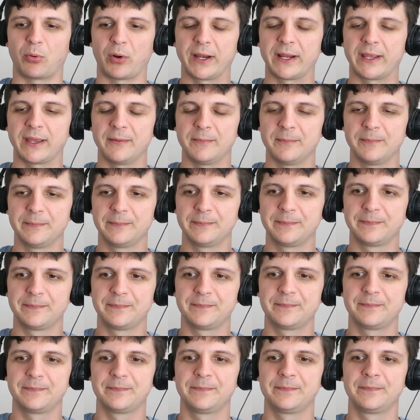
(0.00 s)
break him?
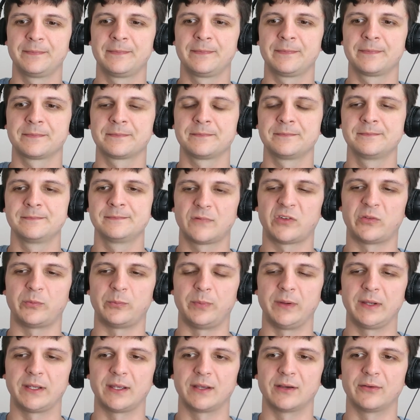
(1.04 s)

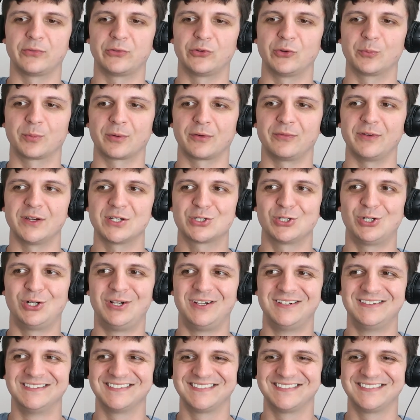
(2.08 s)
Speaking of superficial.